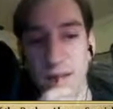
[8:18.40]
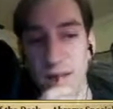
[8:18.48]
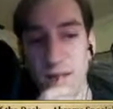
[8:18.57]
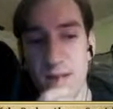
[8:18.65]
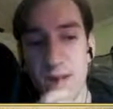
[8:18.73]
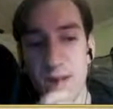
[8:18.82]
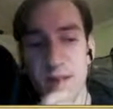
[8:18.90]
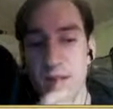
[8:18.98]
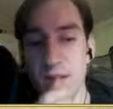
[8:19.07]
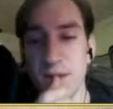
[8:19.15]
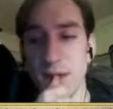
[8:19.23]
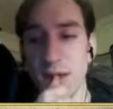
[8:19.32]
Maybe
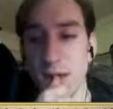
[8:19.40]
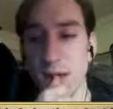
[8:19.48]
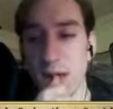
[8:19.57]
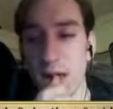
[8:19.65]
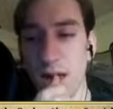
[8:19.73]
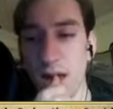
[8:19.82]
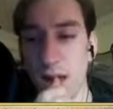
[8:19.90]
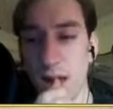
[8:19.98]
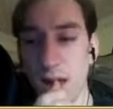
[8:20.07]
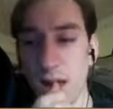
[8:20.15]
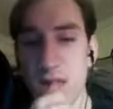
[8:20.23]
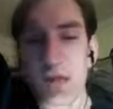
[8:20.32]
someday.
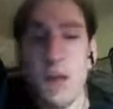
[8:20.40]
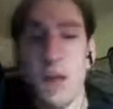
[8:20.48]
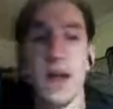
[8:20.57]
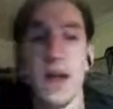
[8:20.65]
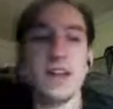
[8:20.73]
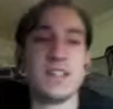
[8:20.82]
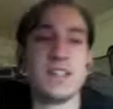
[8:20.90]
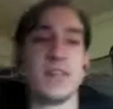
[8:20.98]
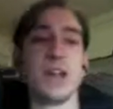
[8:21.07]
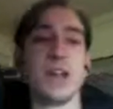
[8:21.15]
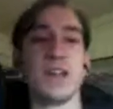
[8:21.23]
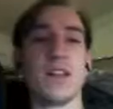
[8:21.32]
I mean, honestly,
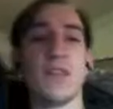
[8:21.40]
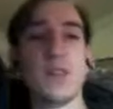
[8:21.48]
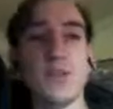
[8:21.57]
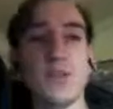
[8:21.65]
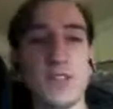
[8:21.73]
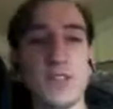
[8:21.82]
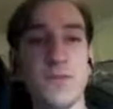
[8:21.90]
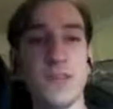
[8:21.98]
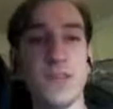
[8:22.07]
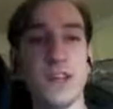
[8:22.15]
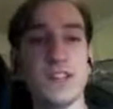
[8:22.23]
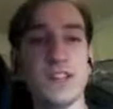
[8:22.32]
what I'd love to do is
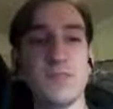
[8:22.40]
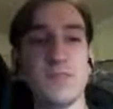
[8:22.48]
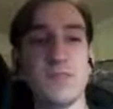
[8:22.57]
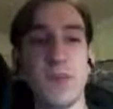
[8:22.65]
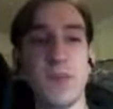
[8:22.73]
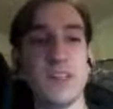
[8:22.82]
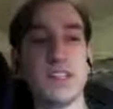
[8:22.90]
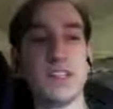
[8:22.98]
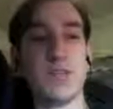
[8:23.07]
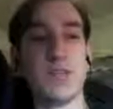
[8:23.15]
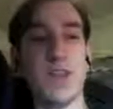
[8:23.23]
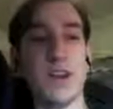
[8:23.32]
fit in some spicy
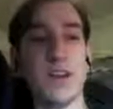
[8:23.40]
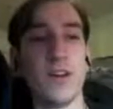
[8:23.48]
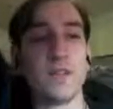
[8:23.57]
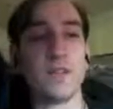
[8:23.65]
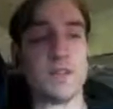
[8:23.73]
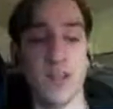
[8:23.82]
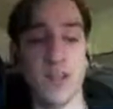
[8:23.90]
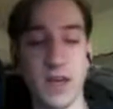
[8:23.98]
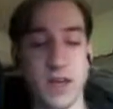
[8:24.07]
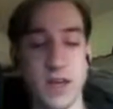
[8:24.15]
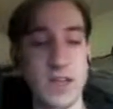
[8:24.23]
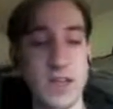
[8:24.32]
one-ups,
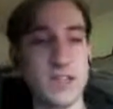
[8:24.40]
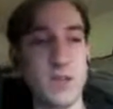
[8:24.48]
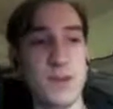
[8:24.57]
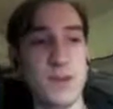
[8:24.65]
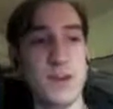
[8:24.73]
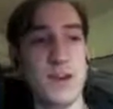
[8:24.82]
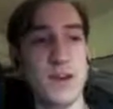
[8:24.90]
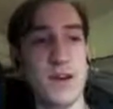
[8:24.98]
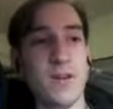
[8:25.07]
like a spell snare,